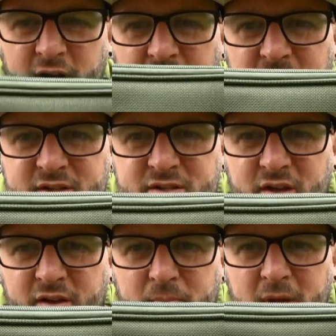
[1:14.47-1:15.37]
is
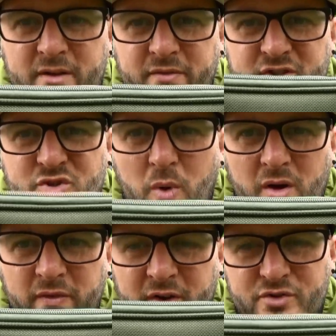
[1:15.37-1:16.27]
made of the
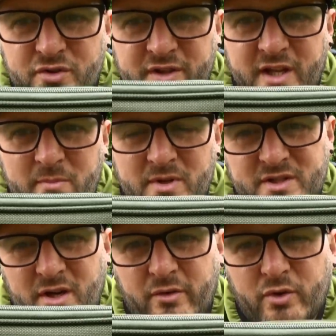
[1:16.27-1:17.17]
1200D
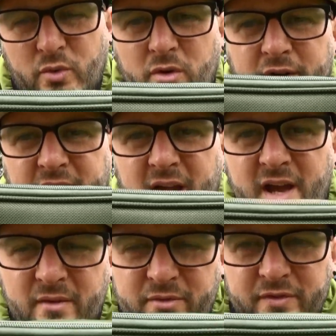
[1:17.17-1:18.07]
material, like
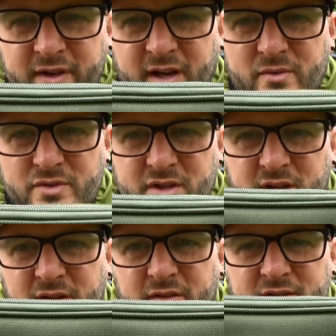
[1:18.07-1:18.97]
everything else
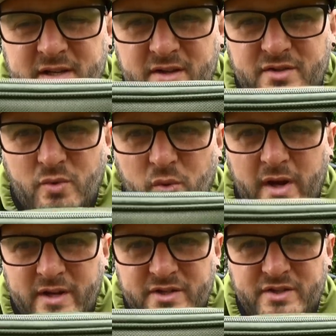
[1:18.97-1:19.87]
in the Tactical
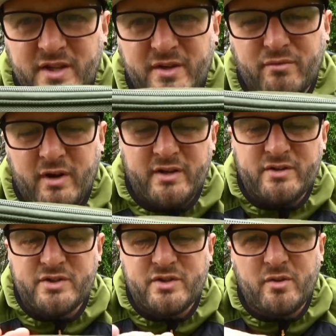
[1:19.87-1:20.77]
HD
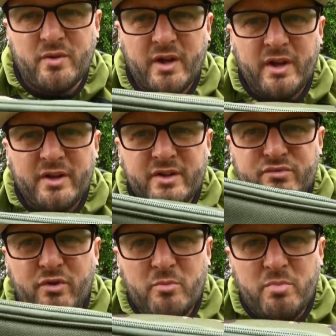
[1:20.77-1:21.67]
range. So it's
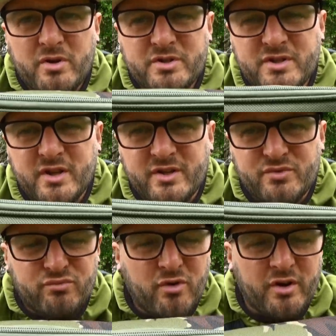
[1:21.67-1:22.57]
robust, it's
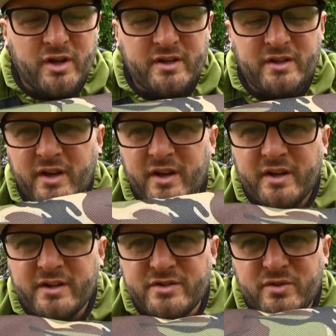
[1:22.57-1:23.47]
rugged,
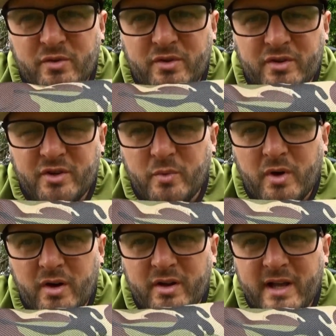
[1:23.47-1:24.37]
it's not going to
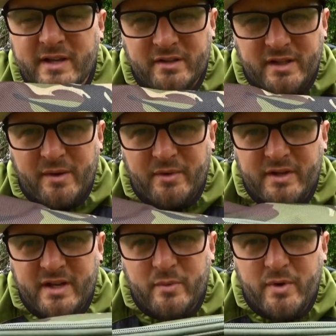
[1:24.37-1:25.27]
let you down in
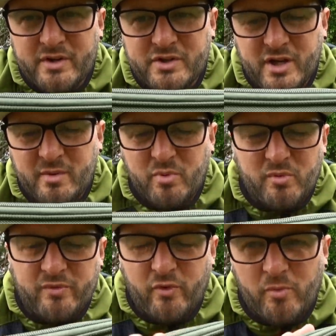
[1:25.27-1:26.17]
any way, shape or
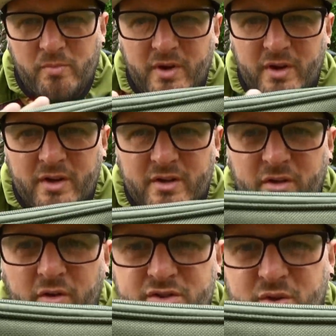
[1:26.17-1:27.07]
form.
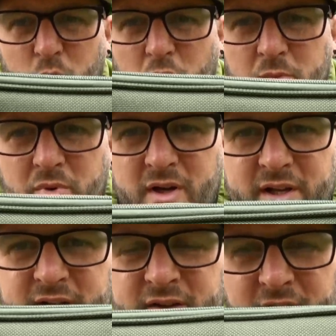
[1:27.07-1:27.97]
Nice and wipe
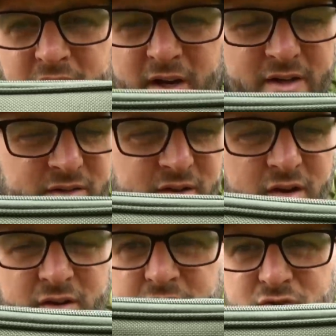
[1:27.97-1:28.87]
clean, and
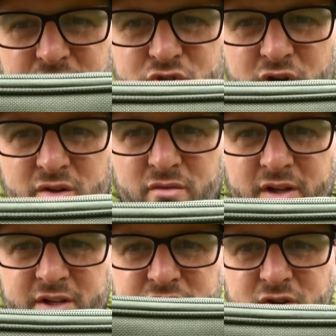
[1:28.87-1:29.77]
yeah, just
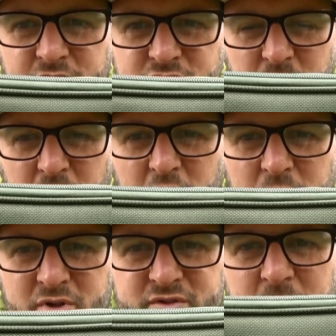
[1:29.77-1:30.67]
generally serves a
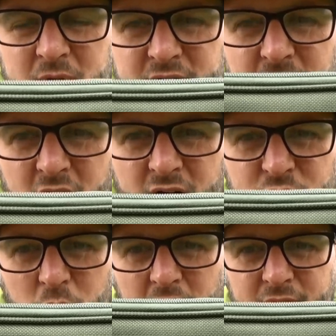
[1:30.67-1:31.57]
purpose of being hard
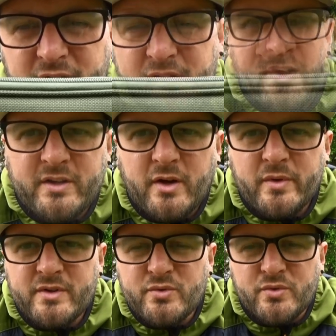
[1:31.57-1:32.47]
wearing. Now
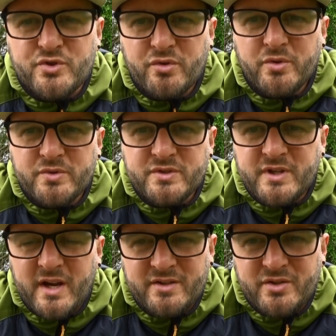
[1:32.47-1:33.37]
in sort of true
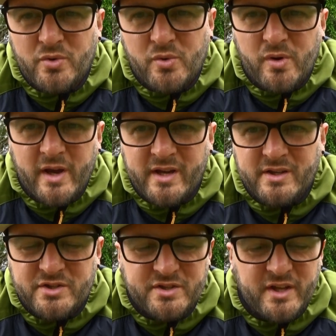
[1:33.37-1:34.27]
Tactical
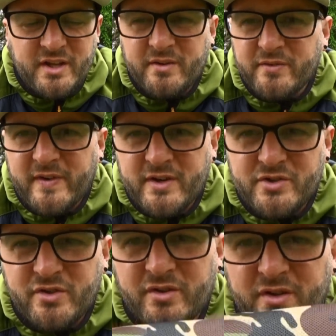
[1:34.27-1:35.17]
HD
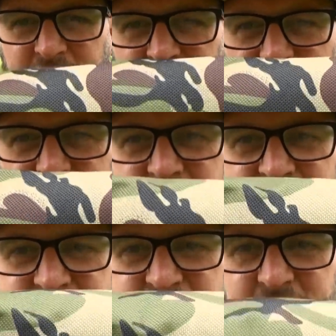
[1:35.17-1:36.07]
fashion, it
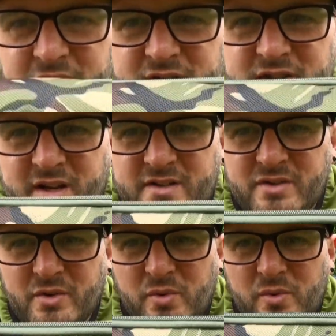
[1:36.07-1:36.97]
has the
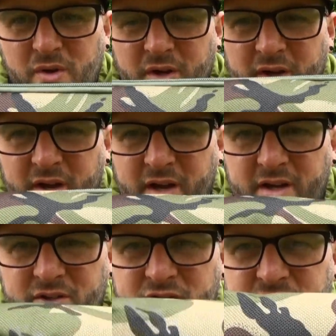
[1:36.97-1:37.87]
Tactical
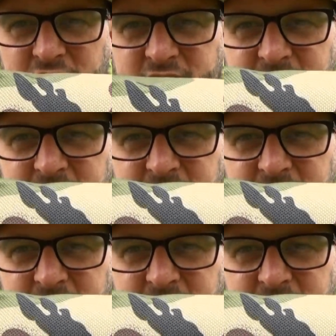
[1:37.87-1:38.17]
HD